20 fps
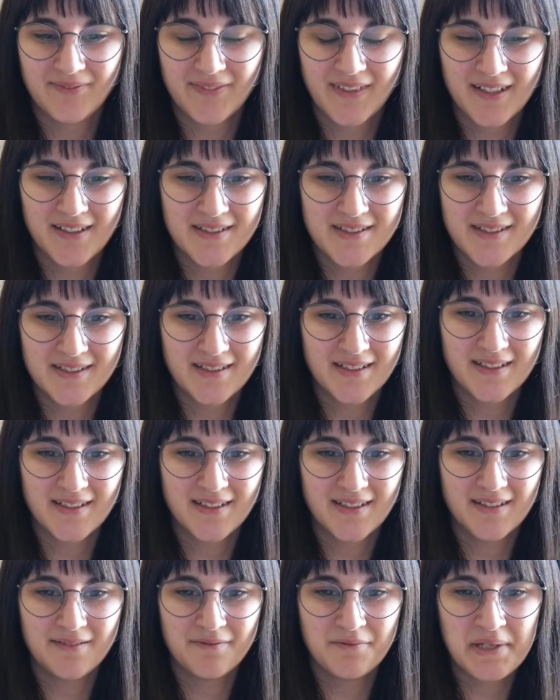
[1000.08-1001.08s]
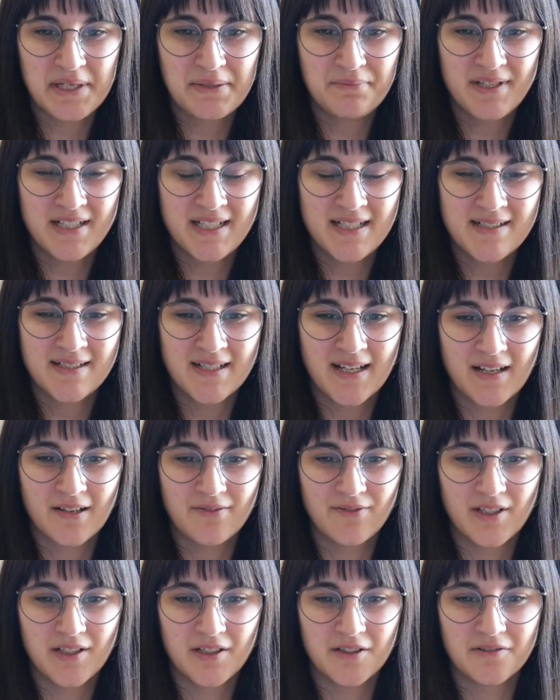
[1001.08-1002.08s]
Because we did take a
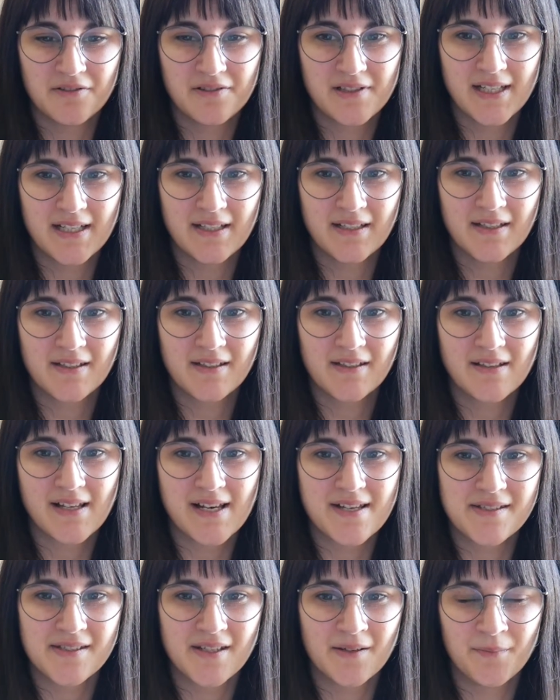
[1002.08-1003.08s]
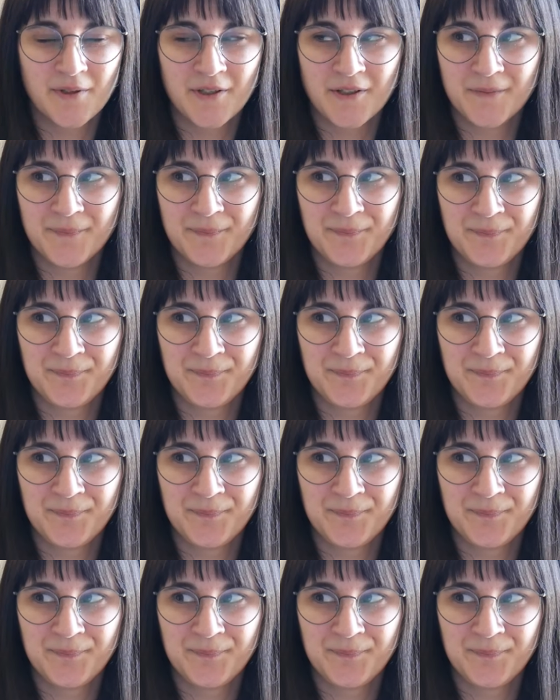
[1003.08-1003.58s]
video like last summer,